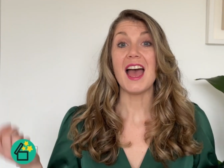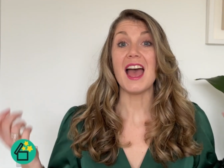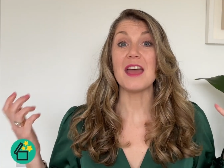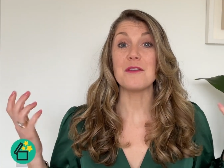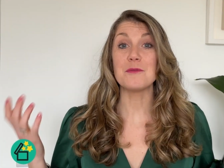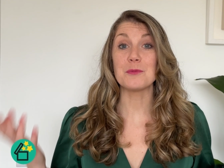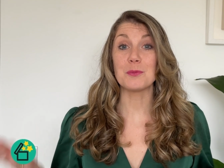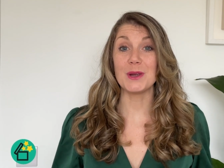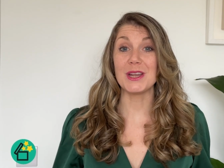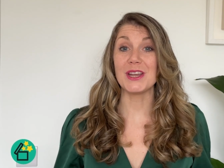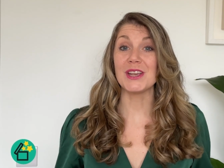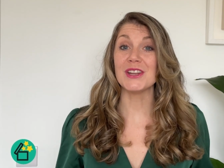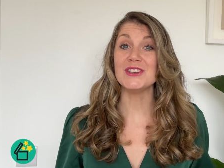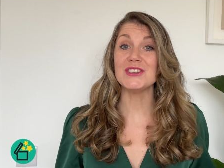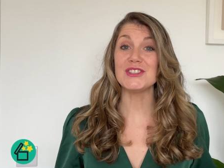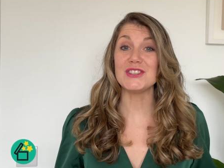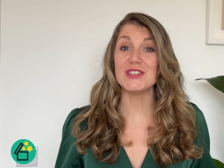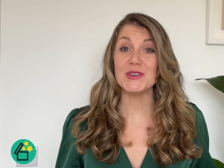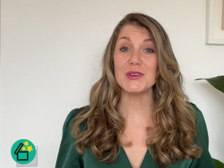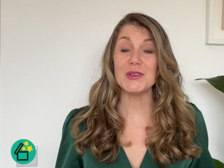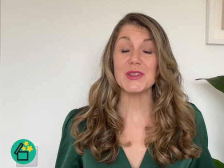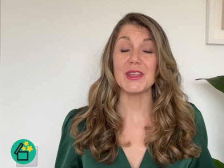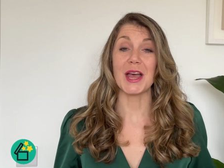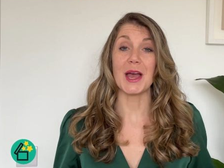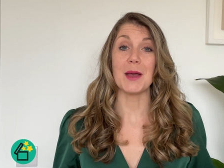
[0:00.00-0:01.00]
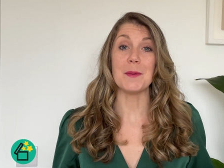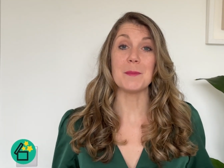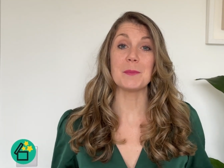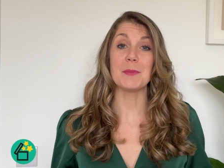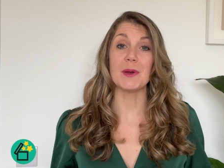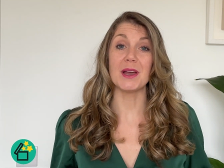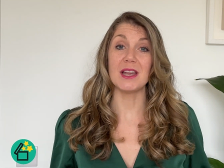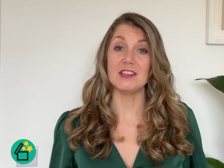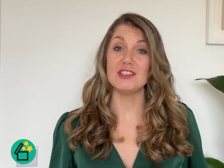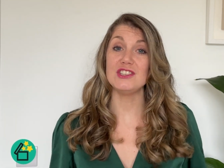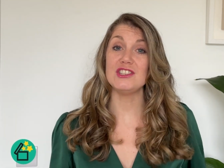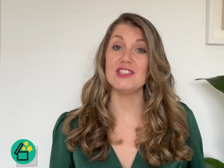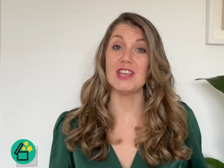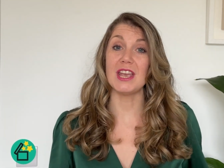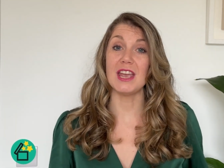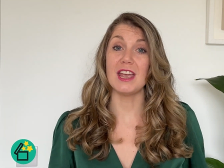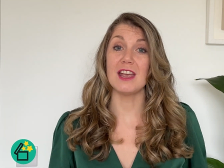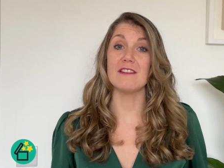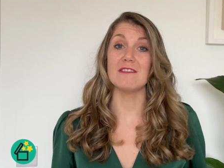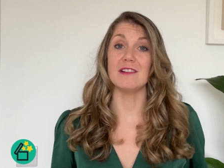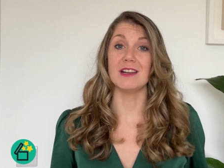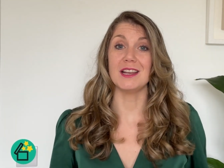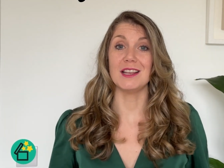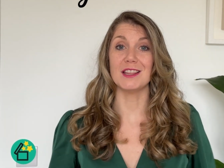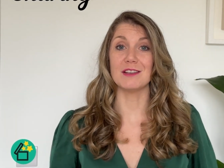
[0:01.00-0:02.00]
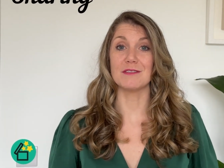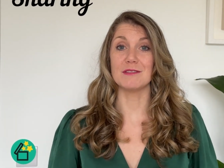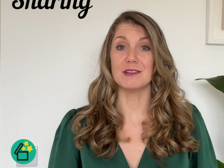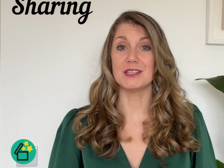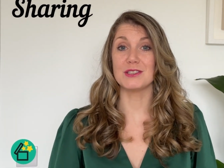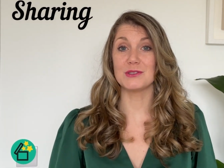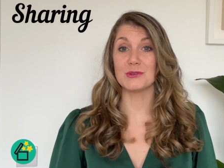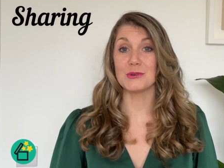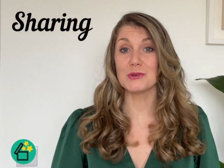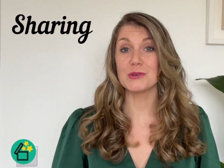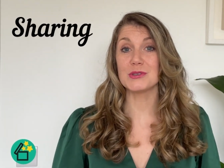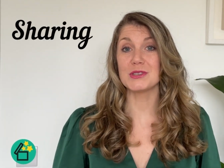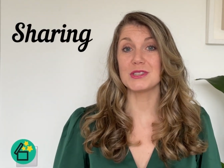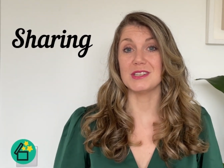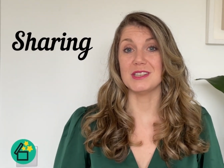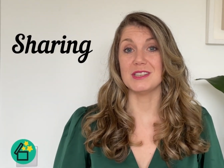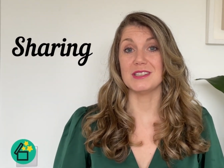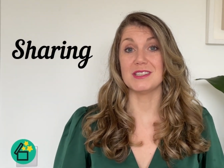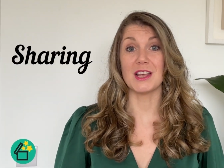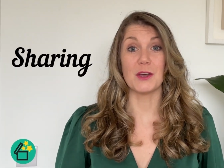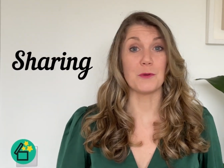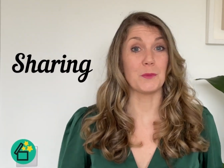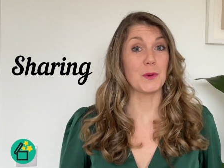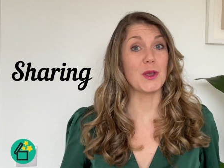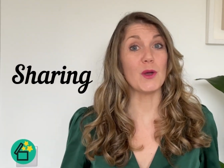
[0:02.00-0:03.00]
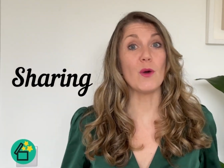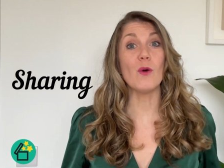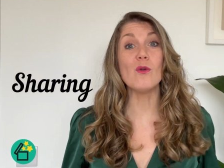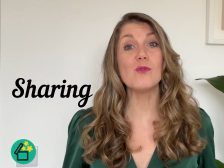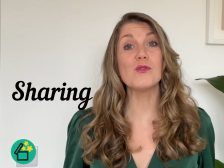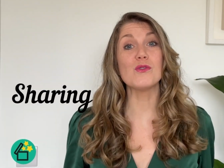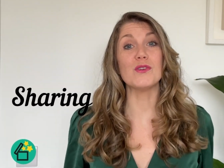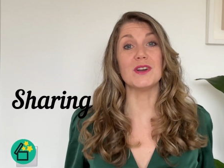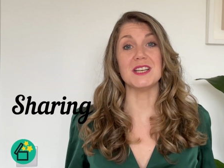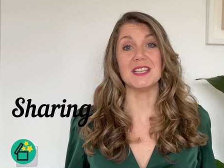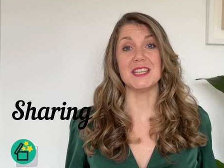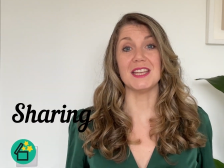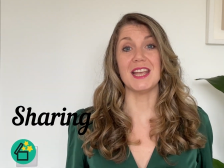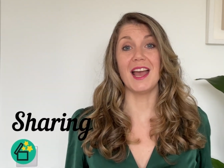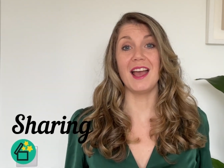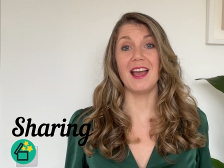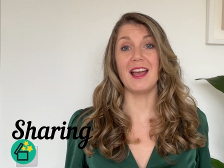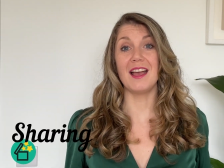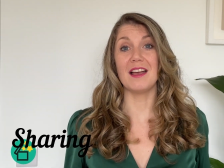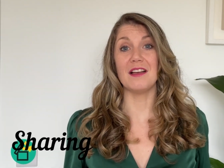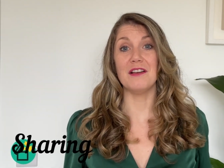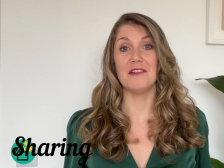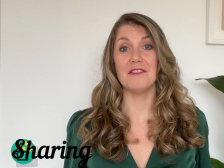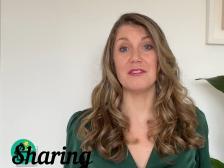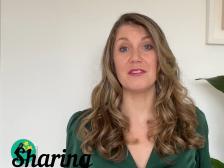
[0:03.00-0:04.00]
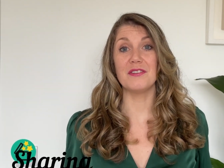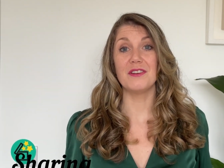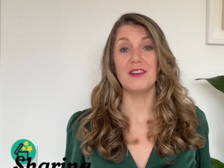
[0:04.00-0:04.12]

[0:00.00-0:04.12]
And we can do that by sharing the resources that we already have.